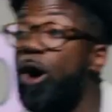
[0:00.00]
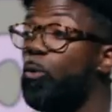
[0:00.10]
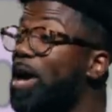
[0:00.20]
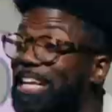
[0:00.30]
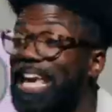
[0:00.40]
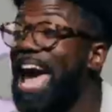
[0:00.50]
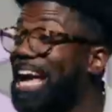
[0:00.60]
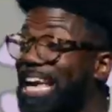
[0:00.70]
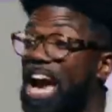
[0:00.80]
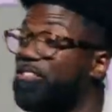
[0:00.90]
we
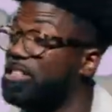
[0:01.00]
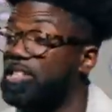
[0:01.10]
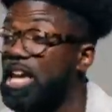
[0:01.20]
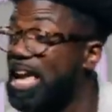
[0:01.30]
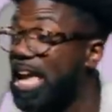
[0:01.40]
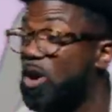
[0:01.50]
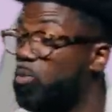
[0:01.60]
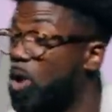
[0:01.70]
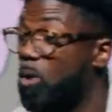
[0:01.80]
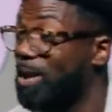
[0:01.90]
can't guarantee it
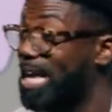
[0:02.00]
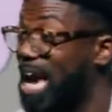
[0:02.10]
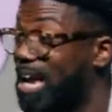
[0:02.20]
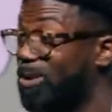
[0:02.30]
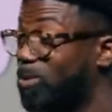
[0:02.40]
won't get.